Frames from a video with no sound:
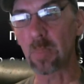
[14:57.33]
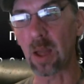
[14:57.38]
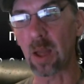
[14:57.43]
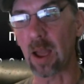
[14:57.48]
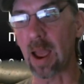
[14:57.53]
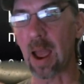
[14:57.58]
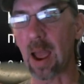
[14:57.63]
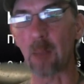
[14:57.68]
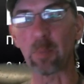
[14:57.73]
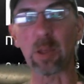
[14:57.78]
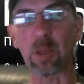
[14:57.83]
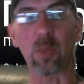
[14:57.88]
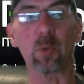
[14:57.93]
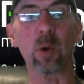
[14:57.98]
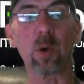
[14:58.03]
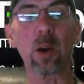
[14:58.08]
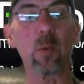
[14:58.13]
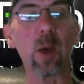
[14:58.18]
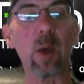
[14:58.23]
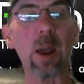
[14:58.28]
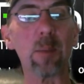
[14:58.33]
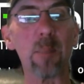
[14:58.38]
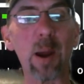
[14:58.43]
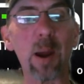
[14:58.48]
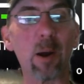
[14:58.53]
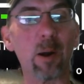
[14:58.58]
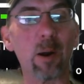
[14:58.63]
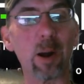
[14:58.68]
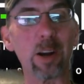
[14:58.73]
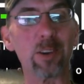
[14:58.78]
happy three-way
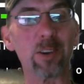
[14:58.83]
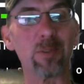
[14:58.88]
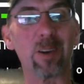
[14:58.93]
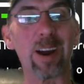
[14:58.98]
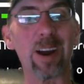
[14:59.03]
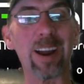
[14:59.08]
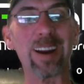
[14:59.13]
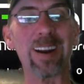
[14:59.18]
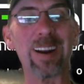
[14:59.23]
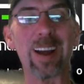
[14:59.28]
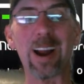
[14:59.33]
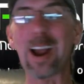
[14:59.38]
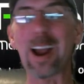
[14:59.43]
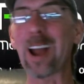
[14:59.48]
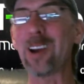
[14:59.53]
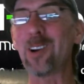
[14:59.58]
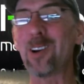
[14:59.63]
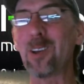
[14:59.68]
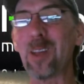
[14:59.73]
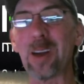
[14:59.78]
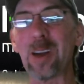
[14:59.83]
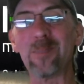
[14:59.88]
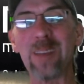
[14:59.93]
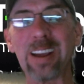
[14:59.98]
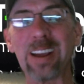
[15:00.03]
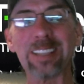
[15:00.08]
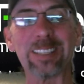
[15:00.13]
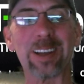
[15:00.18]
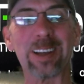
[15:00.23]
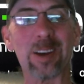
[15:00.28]
marriage, right? And I, I, know that
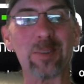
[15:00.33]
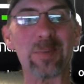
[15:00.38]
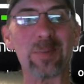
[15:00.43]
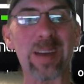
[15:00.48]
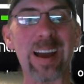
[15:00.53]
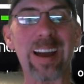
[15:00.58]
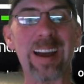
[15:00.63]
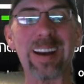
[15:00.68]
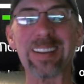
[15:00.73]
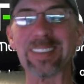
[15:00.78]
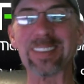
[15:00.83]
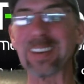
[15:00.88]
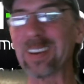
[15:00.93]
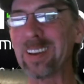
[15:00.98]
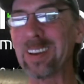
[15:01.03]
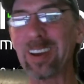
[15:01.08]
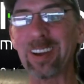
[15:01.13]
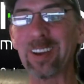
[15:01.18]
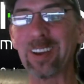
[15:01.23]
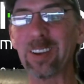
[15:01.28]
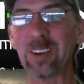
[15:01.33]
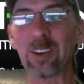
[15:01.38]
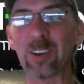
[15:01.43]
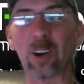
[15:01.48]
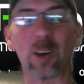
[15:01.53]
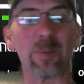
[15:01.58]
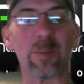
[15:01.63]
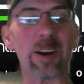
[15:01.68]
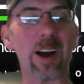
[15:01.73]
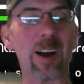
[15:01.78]
sound bad as a
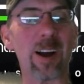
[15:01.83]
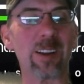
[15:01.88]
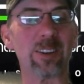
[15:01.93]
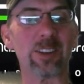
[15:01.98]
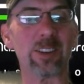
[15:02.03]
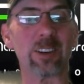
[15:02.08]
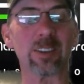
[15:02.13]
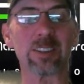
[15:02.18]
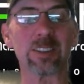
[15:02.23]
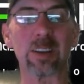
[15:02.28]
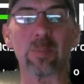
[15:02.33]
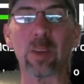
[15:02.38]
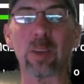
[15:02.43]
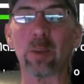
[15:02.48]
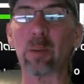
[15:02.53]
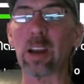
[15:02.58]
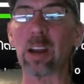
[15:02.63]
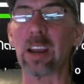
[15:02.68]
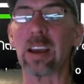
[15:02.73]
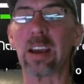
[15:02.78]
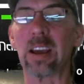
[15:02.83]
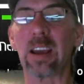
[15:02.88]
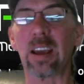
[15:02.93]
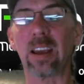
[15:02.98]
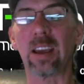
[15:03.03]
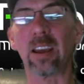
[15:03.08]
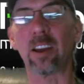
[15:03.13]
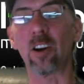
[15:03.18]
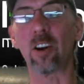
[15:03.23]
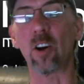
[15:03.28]
terminology or something, but
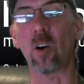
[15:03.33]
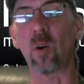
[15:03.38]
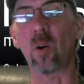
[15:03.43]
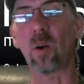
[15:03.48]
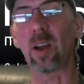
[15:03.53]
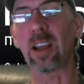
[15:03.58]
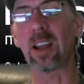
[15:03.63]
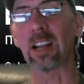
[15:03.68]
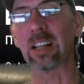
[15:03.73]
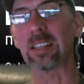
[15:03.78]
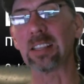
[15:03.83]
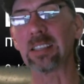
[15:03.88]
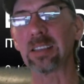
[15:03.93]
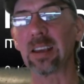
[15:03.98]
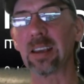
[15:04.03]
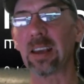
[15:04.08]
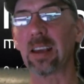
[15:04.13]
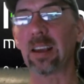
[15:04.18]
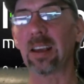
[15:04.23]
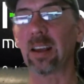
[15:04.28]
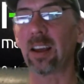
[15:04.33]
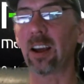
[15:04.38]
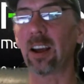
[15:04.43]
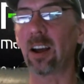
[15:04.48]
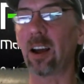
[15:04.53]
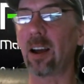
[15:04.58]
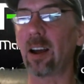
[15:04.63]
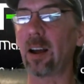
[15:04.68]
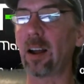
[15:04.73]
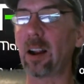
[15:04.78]
you know, it's
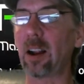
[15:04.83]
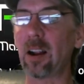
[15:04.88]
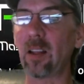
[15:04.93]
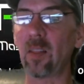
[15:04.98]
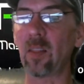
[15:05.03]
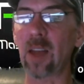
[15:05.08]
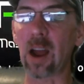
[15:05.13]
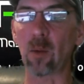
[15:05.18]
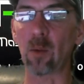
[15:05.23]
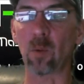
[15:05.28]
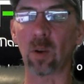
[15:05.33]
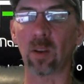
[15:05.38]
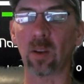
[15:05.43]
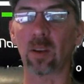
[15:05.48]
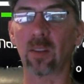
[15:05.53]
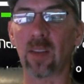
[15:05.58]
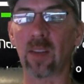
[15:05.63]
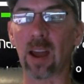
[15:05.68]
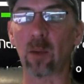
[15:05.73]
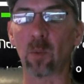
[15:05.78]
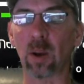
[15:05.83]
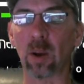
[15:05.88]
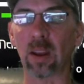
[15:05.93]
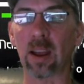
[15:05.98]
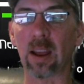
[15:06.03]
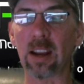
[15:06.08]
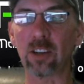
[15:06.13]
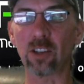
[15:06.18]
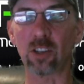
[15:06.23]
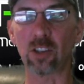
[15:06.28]
uh, that re- that
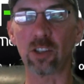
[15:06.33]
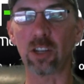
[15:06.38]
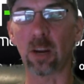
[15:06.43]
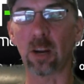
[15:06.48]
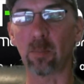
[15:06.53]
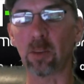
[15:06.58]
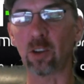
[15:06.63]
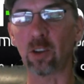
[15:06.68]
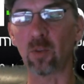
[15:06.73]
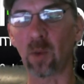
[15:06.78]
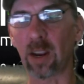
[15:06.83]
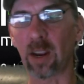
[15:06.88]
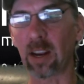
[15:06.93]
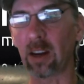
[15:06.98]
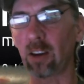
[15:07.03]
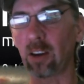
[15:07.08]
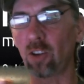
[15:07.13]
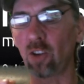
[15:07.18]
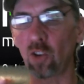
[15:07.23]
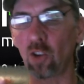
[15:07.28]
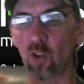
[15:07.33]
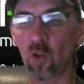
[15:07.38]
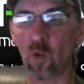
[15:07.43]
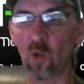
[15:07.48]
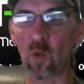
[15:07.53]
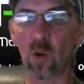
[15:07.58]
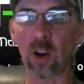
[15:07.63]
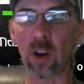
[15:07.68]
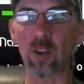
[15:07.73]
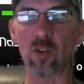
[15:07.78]
relationship between
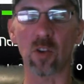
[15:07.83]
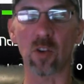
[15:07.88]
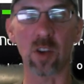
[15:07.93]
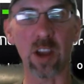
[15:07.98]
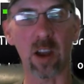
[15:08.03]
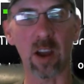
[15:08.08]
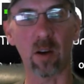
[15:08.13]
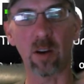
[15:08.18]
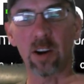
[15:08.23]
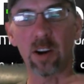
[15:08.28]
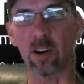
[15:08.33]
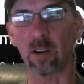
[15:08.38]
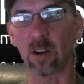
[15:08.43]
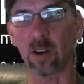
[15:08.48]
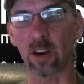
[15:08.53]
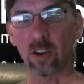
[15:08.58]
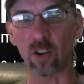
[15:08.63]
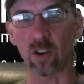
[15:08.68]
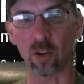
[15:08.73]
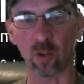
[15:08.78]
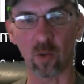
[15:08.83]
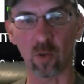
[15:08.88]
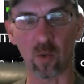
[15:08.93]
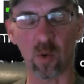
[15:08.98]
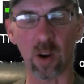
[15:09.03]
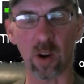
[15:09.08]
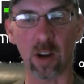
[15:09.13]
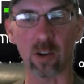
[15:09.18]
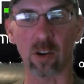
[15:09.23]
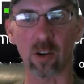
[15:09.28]
you and your carrier and
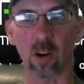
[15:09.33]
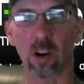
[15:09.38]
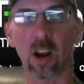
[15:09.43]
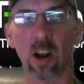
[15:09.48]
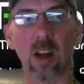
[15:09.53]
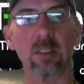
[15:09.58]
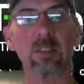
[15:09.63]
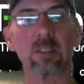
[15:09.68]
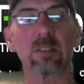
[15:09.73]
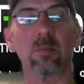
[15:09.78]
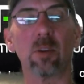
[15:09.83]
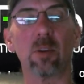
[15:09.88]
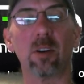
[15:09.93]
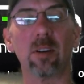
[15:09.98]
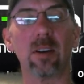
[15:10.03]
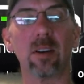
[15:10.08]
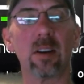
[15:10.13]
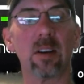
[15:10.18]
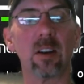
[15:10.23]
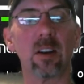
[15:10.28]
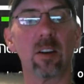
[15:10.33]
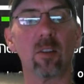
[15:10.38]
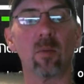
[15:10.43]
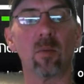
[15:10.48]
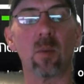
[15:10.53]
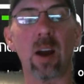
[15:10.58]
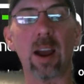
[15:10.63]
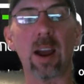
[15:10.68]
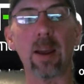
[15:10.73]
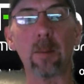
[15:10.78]
you and your customer,
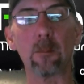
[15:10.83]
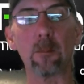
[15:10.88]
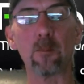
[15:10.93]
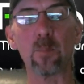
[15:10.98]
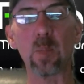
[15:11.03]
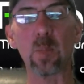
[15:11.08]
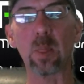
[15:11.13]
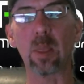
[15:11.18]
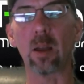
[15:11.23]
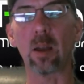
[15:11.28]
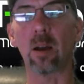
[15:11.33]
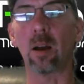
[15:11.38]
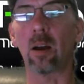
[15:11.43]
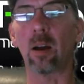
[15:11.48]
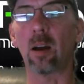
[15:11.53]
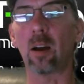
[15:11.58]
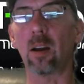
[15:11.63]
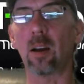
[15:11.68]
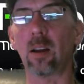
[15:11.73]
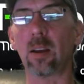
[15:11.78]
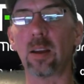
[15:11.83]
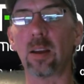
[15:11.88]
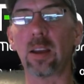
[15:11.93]
right? Uh,